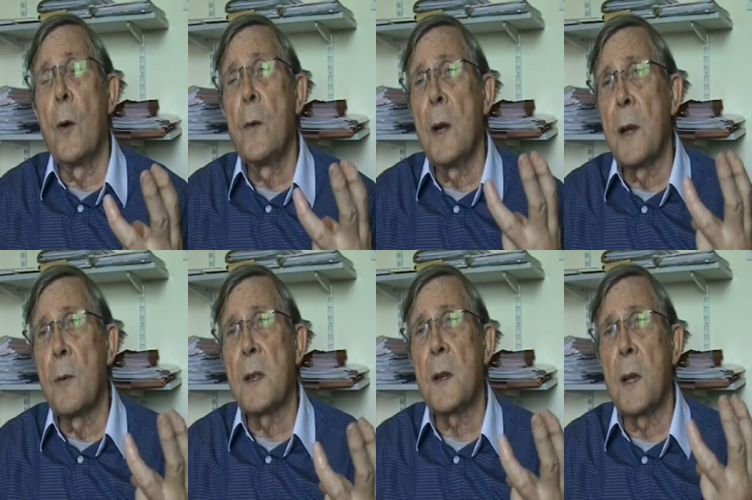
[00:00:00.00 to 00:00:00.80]
own
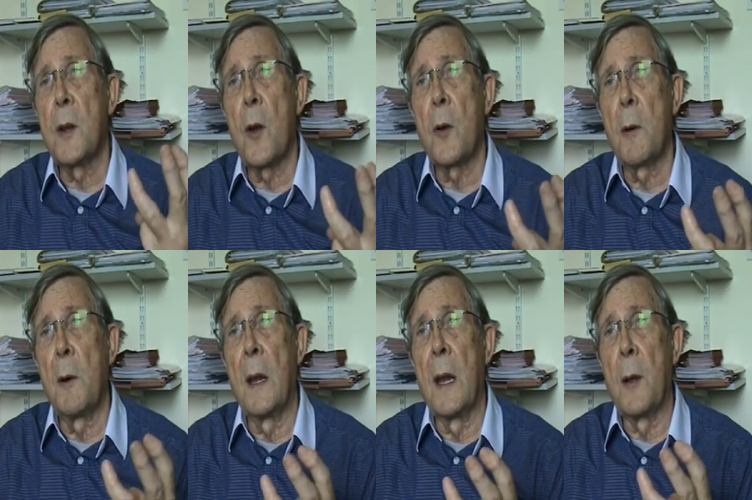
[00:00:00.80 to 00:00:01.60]
linguistic and
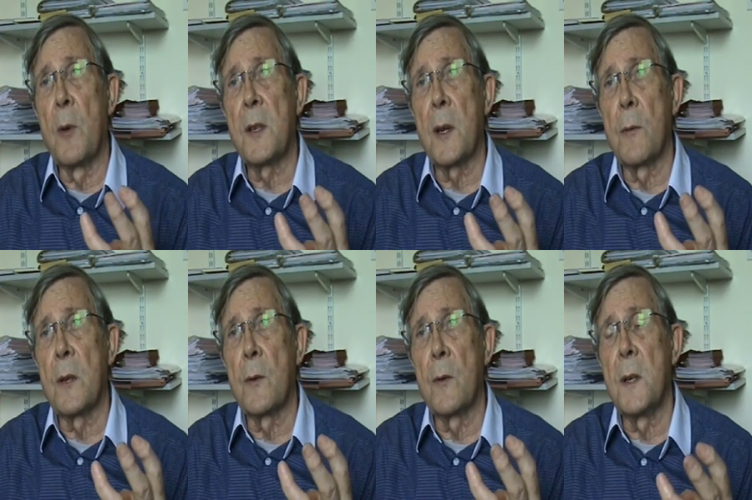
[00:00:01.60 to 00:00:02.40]
non-linguistic
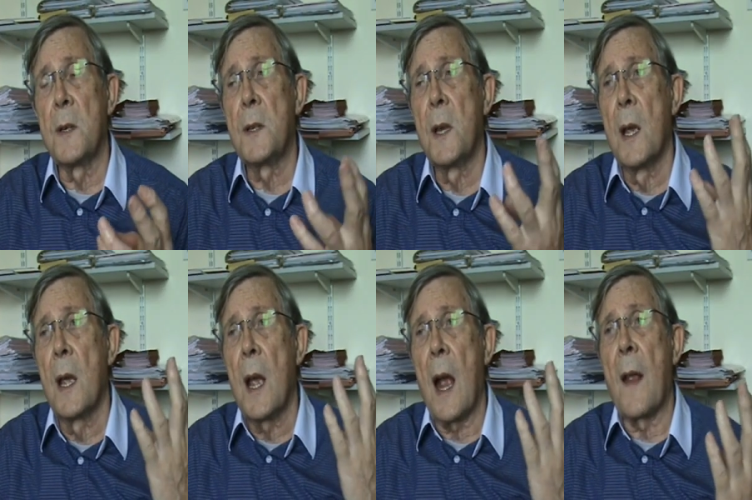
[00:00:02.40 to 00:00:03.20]
sources,
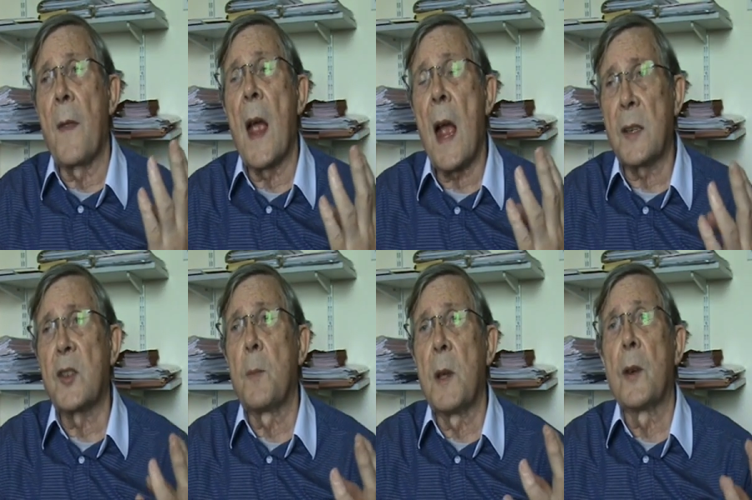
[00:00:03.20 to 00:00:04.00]
and there
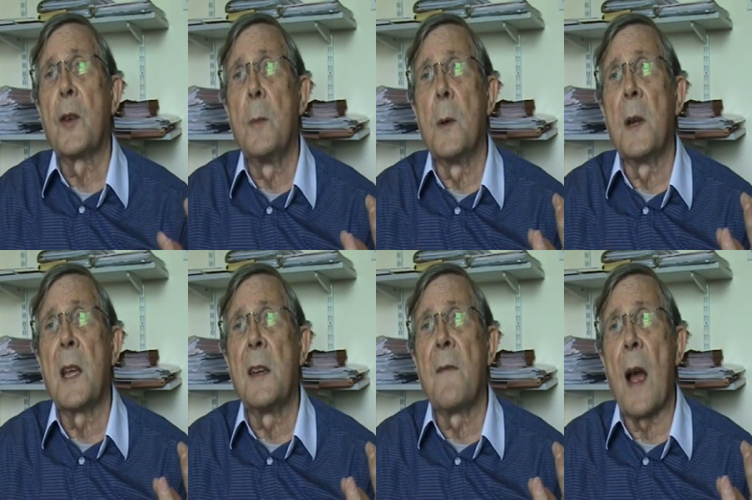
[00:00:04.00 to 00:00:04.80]
has to be a
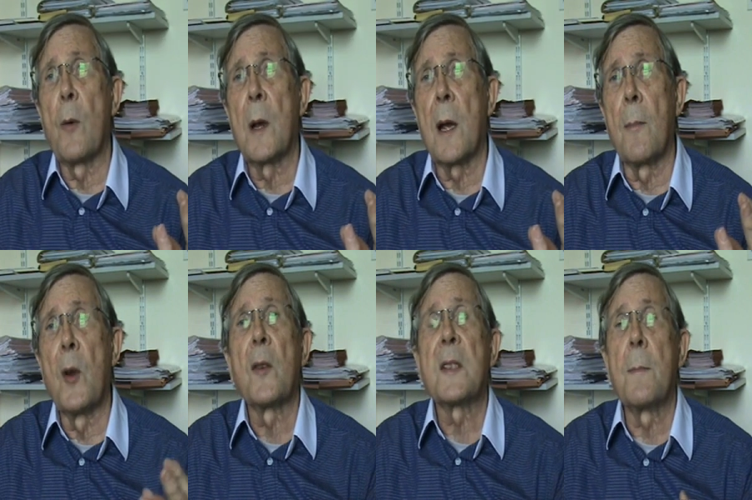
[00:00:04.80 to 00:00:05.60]
communicative
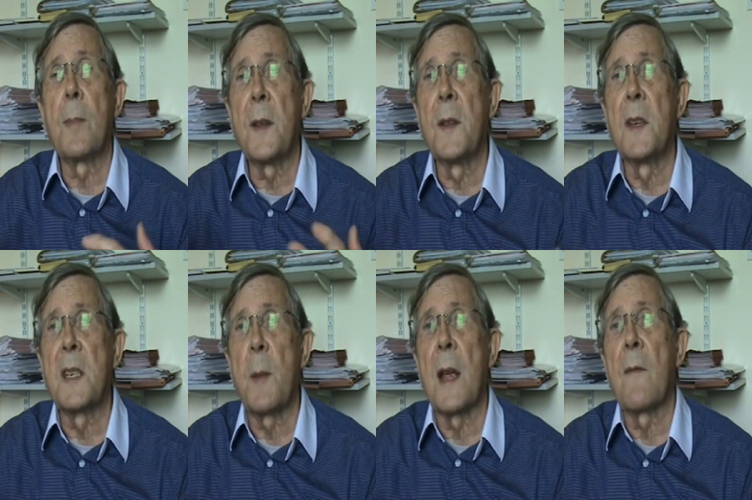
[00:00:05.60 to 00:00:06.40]
outcome, not simply the
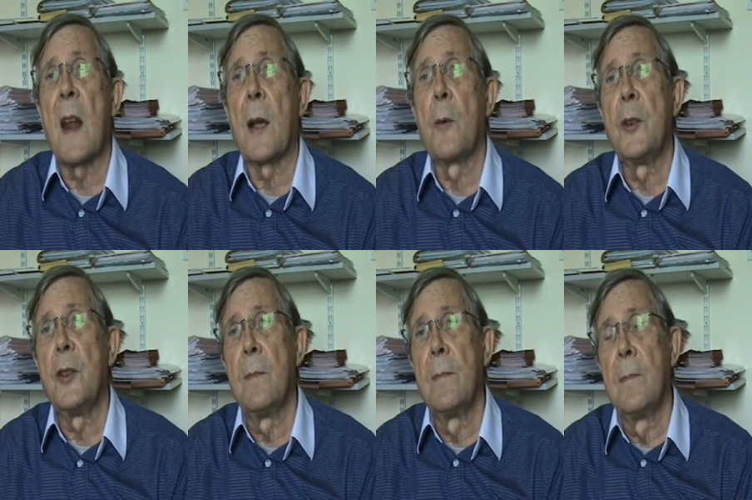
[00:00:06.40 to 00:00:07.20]
display of
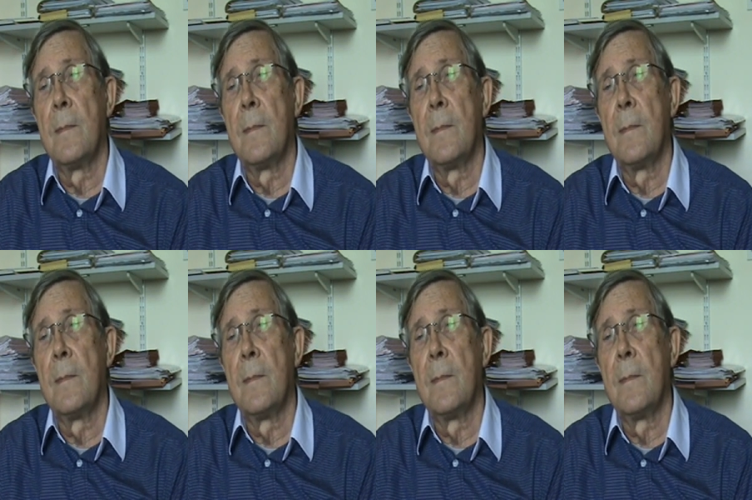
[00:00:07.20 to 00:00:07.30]
language.